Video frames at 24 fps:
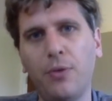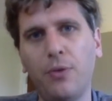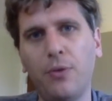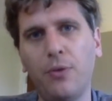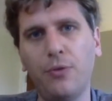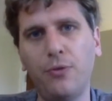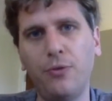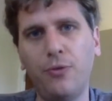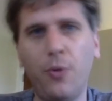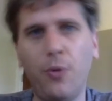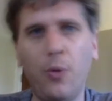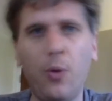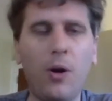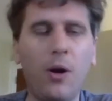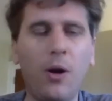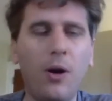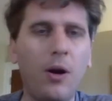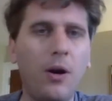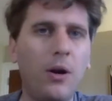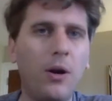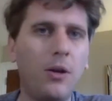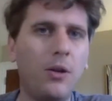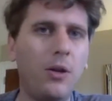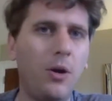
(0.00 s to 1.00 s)

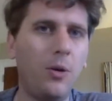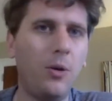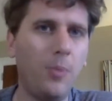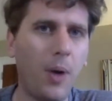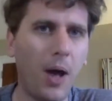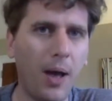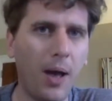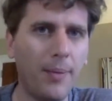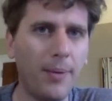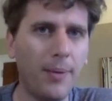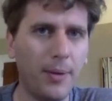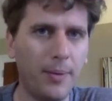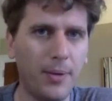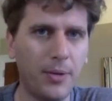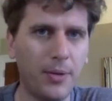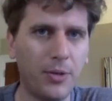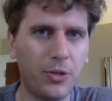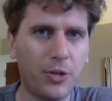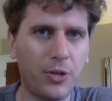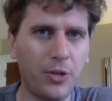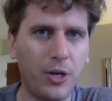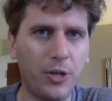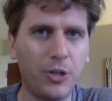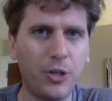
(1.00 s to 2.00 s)
for the Obama
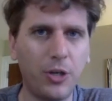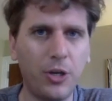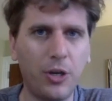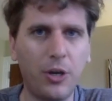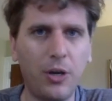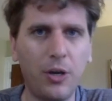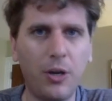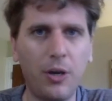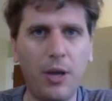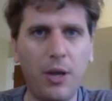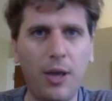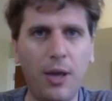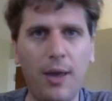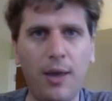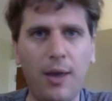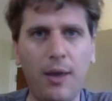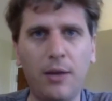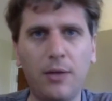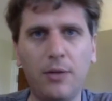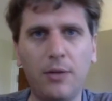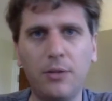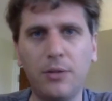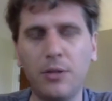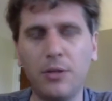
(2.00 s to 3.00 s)
administration.
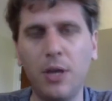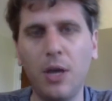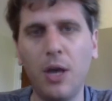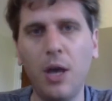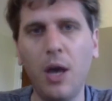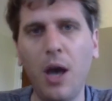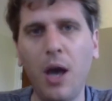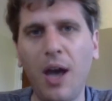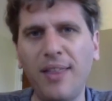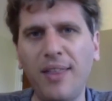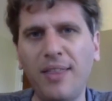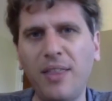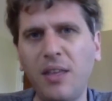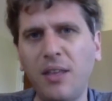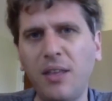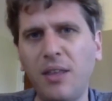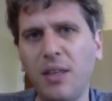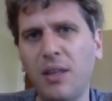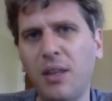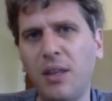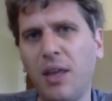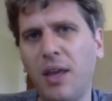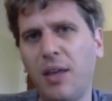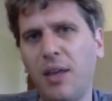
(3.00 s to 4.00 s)
And I think
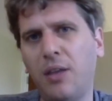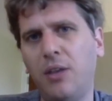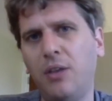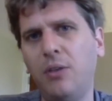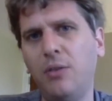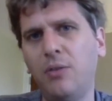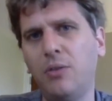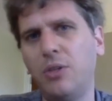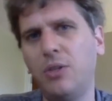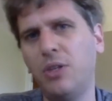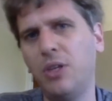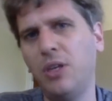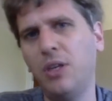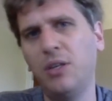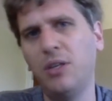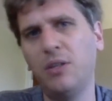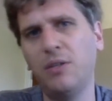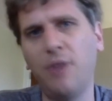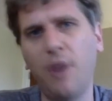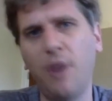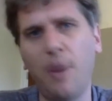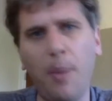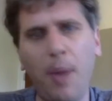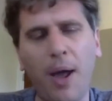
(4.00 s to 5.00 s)
that, like, you see, he's a
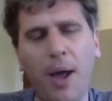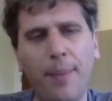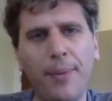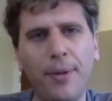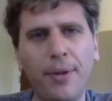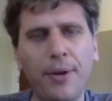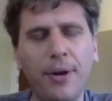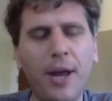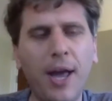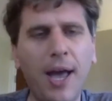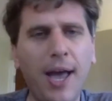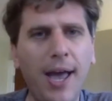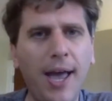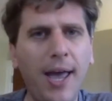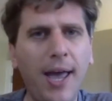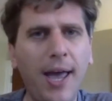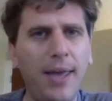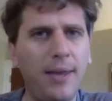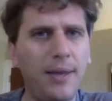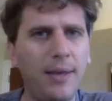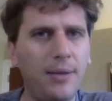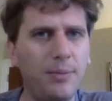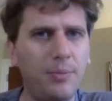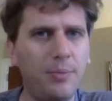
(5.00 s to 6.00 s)
very popular
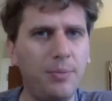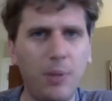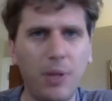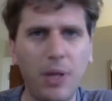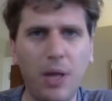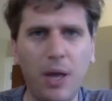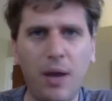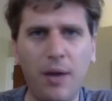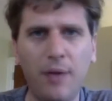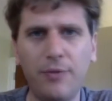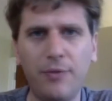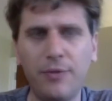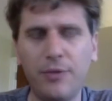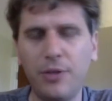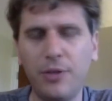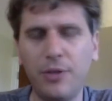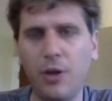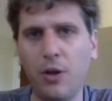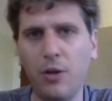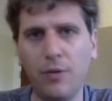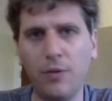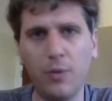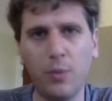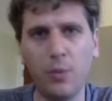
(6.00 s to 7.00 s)
guy. He's beloved
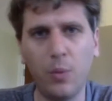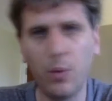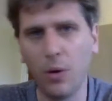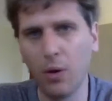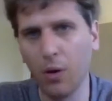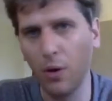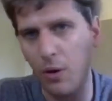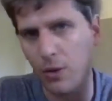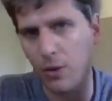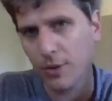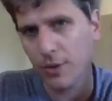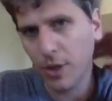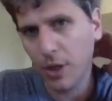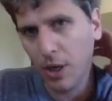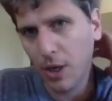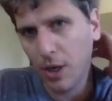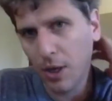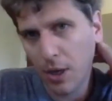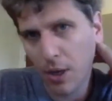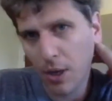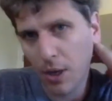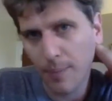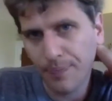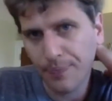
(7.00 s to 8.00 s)
all over the world,
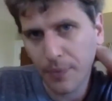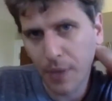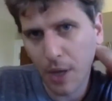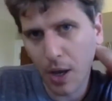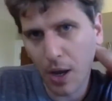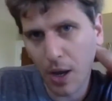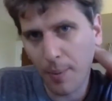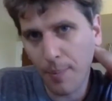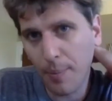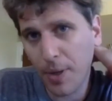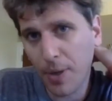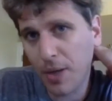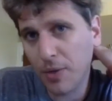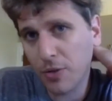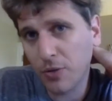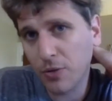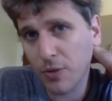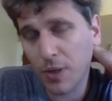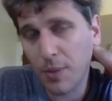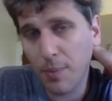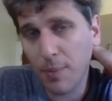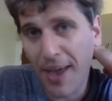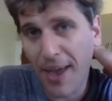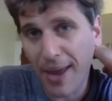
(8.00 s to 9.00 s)
uh, but he was a
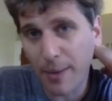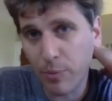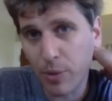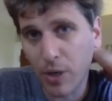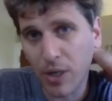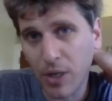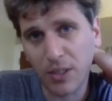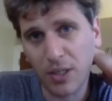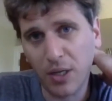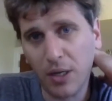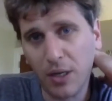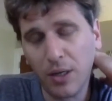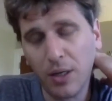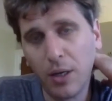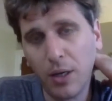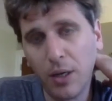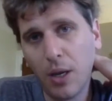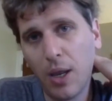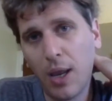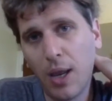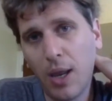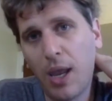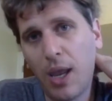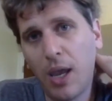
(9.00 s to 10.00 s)
really bad president.
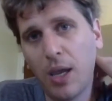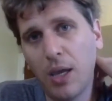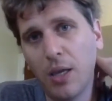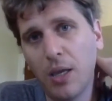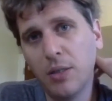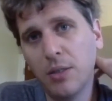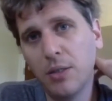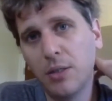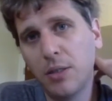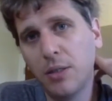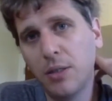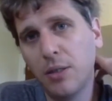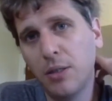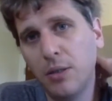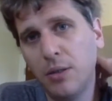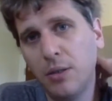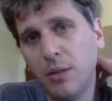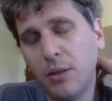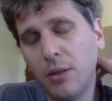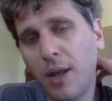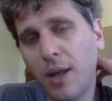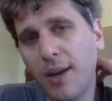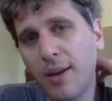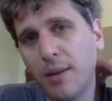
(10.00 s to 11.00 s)
And
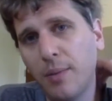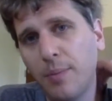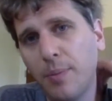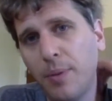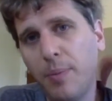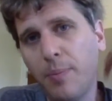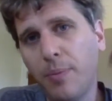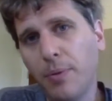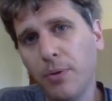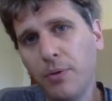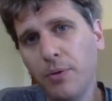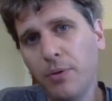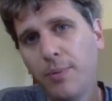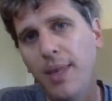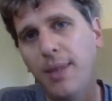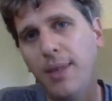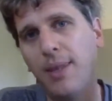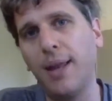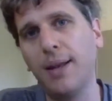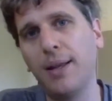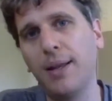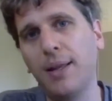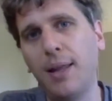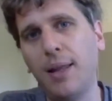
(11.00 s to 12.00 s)
a lot of the people who made
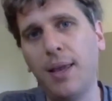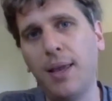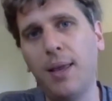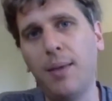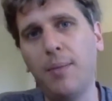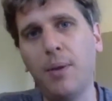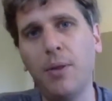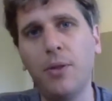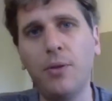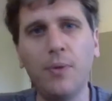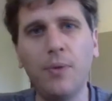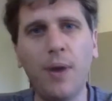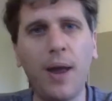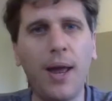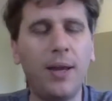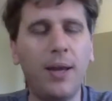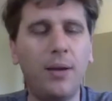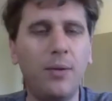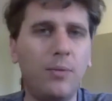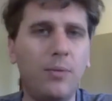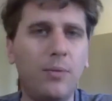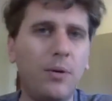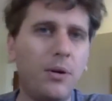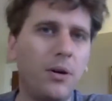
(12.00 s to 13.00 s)
that claim on the
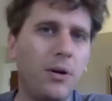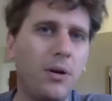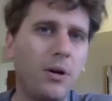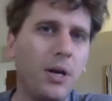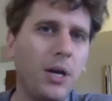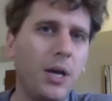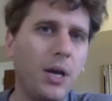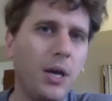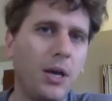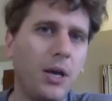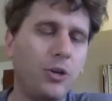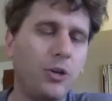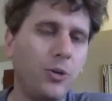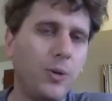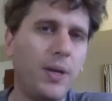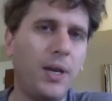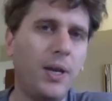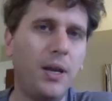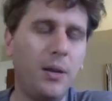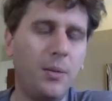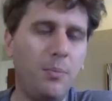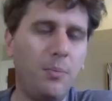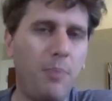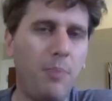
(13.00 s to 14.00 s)
right were doing
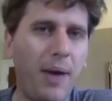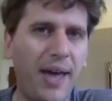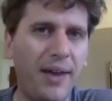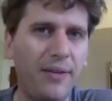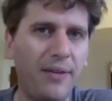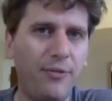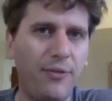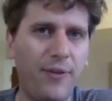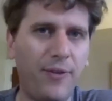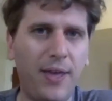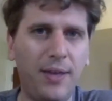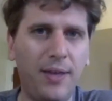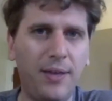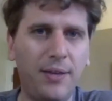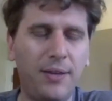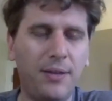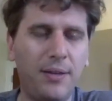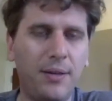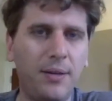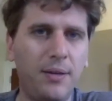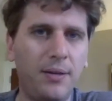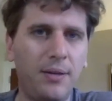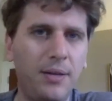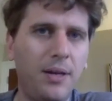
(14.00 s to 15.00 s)
it in bad faith.
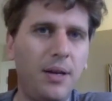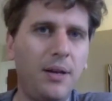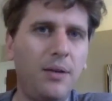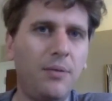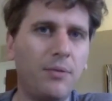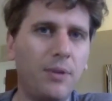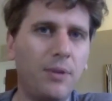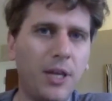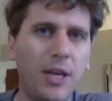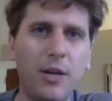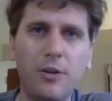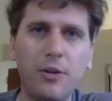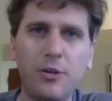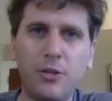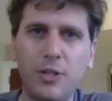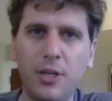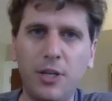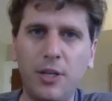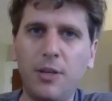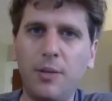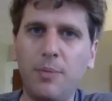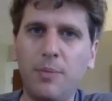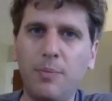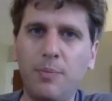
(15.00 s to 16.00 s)
They didn't really
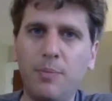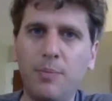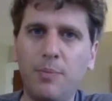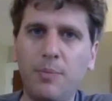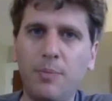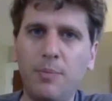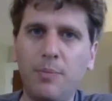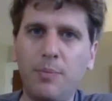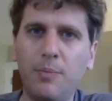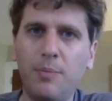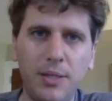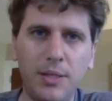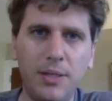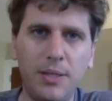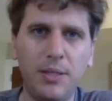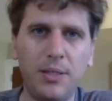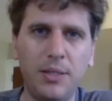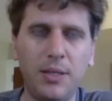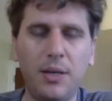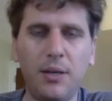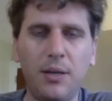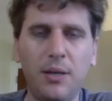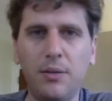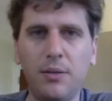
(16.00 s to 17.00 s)
understand the policy
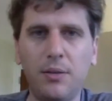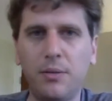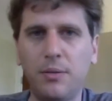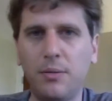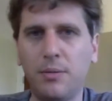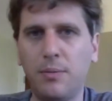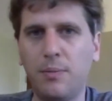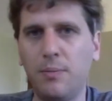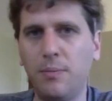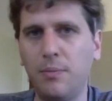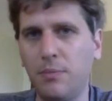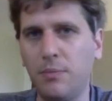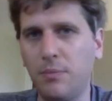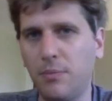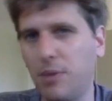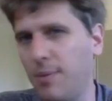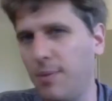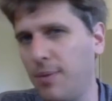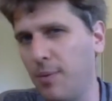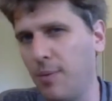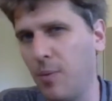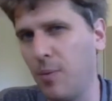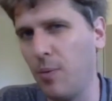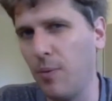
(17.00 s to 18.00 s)
details. Some
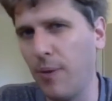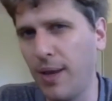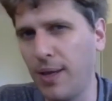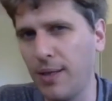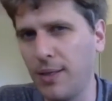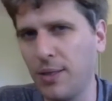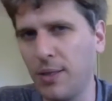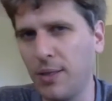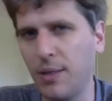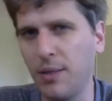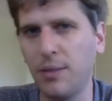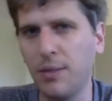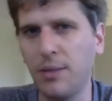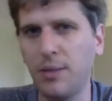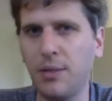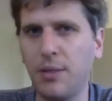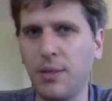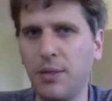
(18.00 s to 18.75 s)
of them were racist.